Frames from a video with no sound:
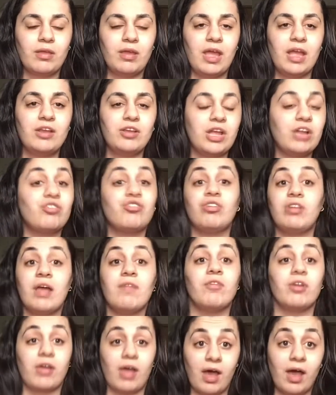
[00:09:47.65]
it should
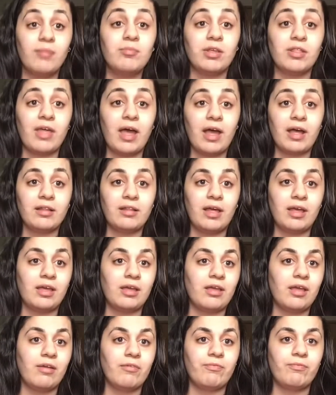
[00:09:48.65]
never come to that.
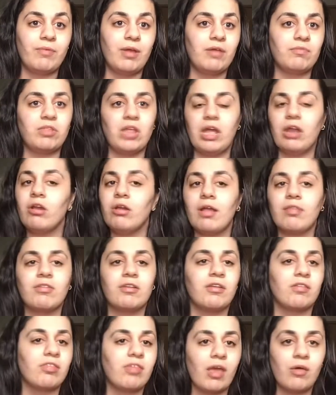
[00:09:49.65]
Like, if the internet's
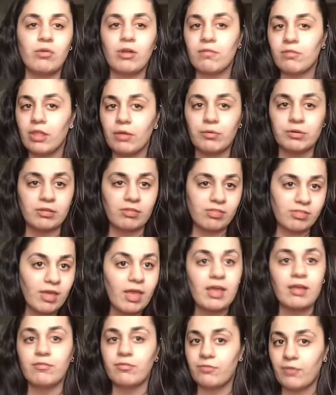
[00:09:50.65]
gonna say whatever they want to
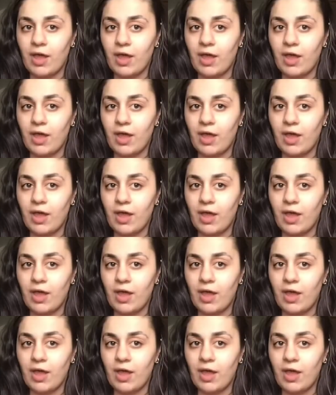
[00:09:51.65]
say,